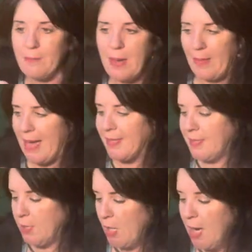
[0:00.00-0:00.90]
my bags
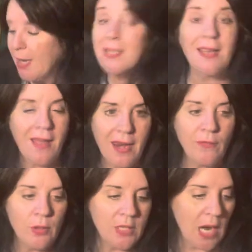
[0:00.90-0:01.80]
because a lot of
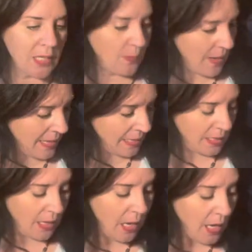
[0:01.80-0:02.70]
you had talked about it.
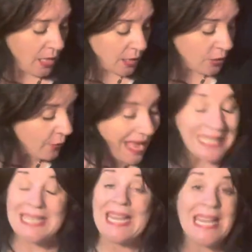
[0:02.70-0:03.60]
So
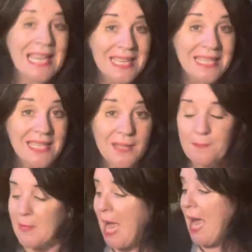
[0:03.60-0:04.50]
that's it.
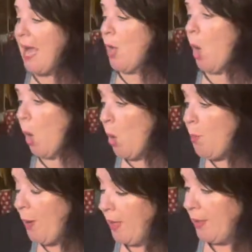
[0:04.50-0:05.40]
I
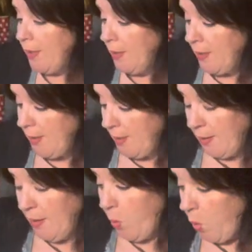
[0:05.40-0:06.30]
hope,
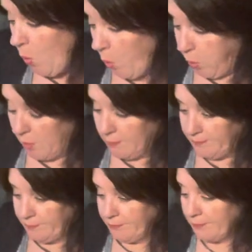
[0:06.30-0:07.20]
whew,
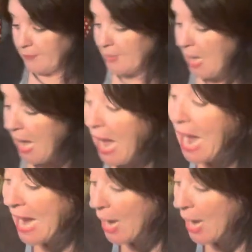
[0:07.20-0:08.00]
I